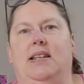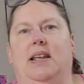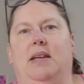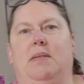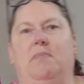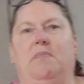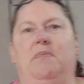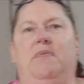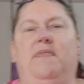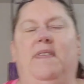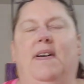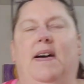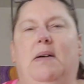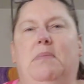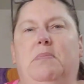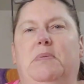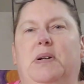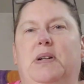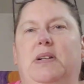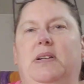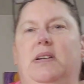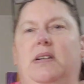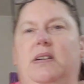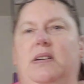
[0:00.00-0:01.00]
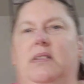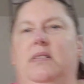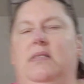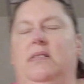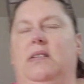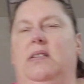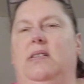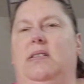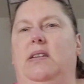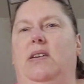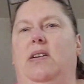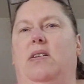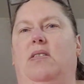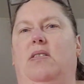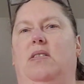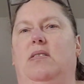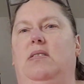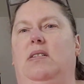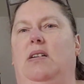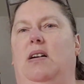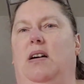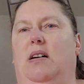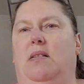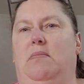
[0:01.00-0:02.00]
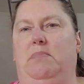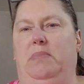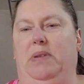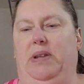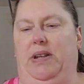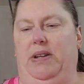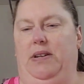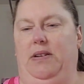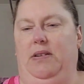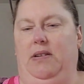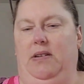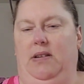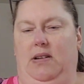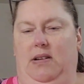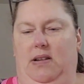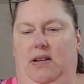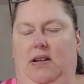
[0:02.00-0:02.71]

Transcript: same fabric that they all come in.